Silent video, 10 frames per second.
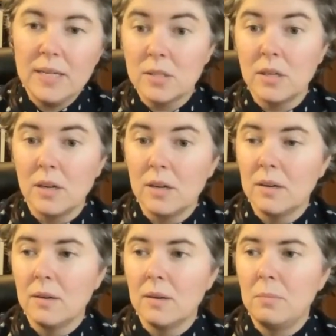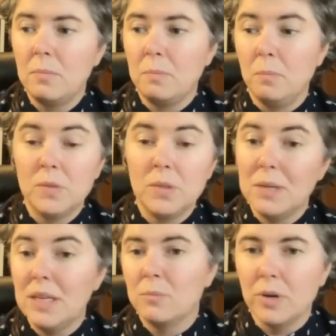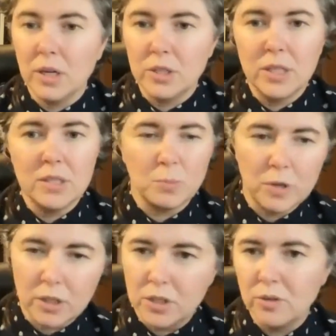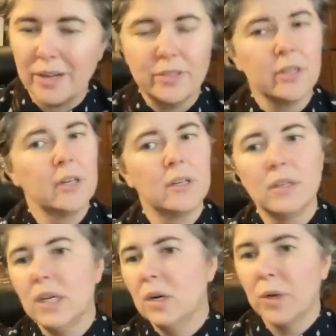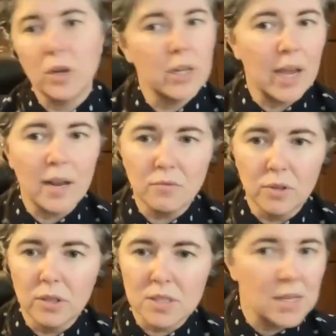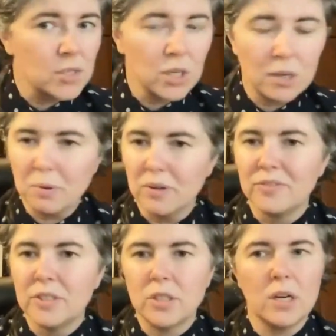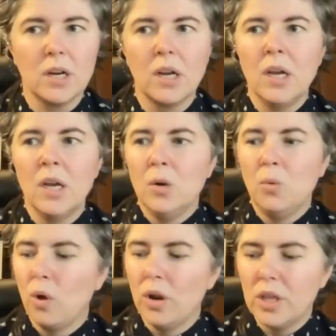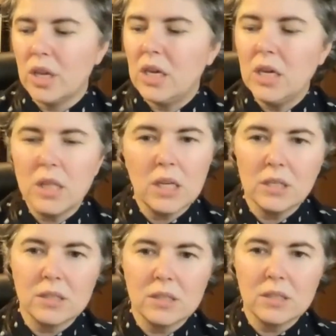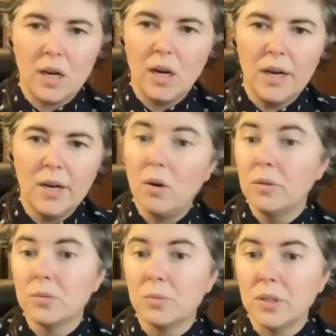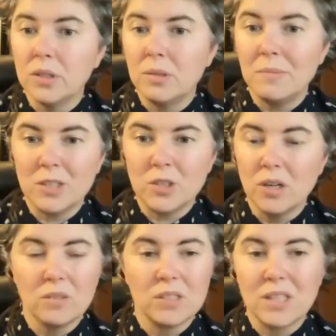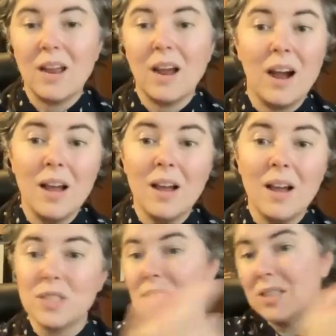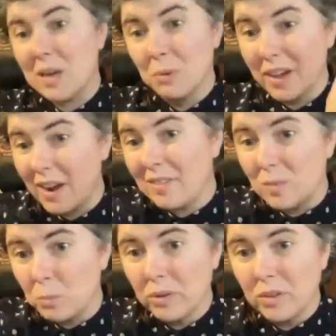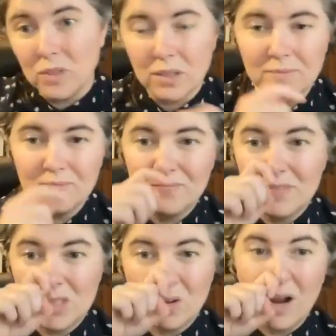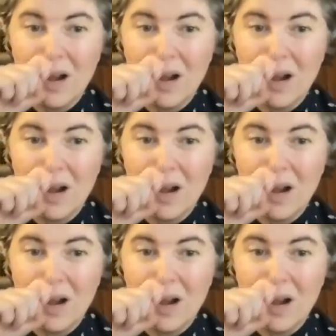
as somebody in production, as production director, we called it head of realization at Pearl Fisher. One of the key things that I always wanted to make sure was that I was at the table at the briefing. So